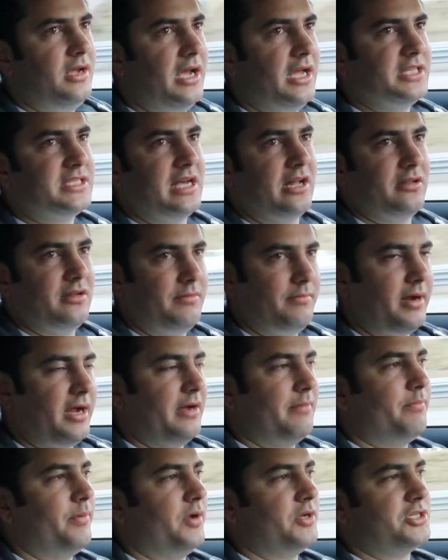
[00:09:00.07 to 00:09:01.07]
It's held in by
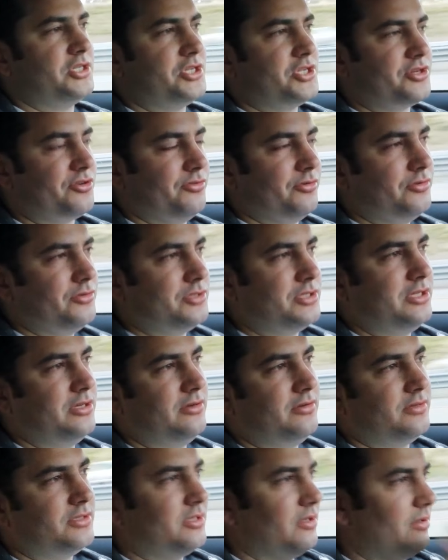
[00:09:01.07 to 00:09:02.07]
a bunch of screws
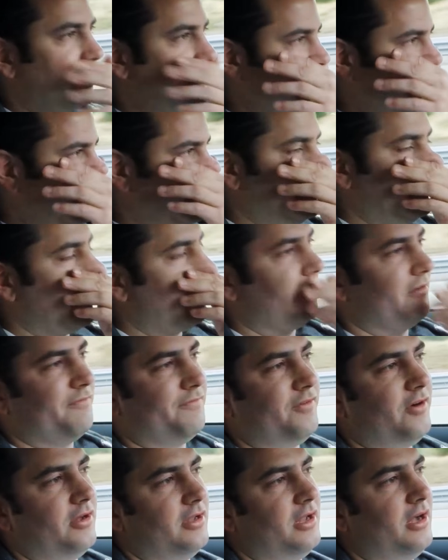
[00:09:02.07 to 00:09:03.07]
too, so it's not going to
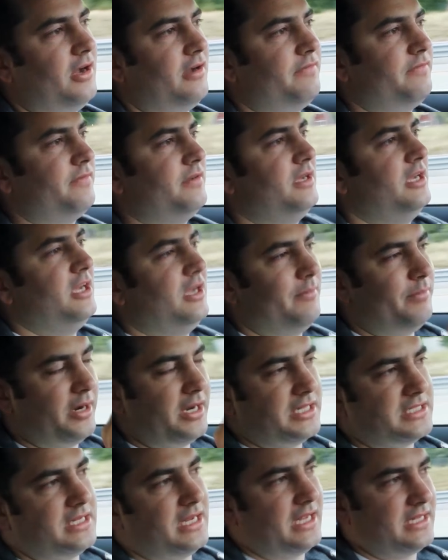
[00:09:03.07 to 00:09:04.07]
fall off, but
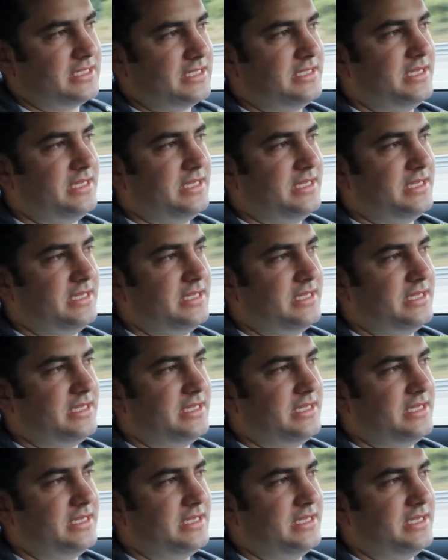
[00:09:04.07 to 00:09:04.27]
it's not